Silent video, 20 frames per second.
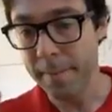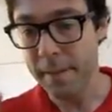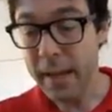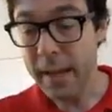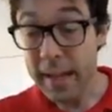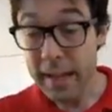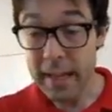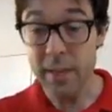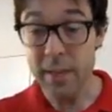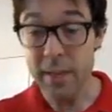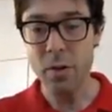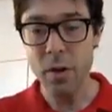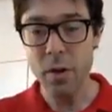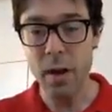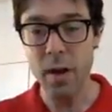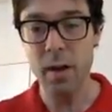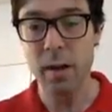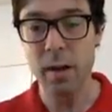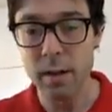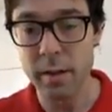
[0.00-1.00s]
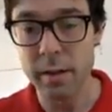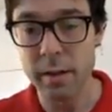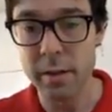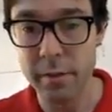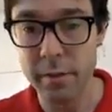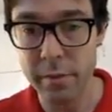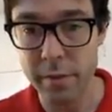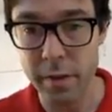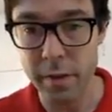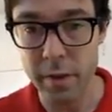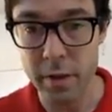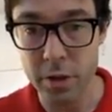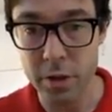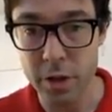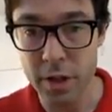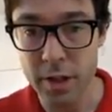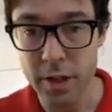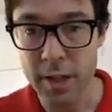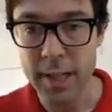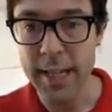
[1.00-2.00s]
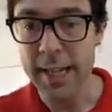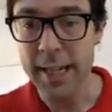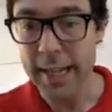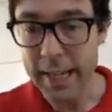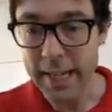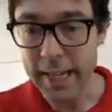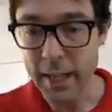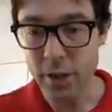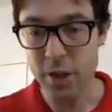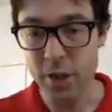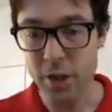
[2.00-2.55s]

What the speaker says: Evil Carl's version, each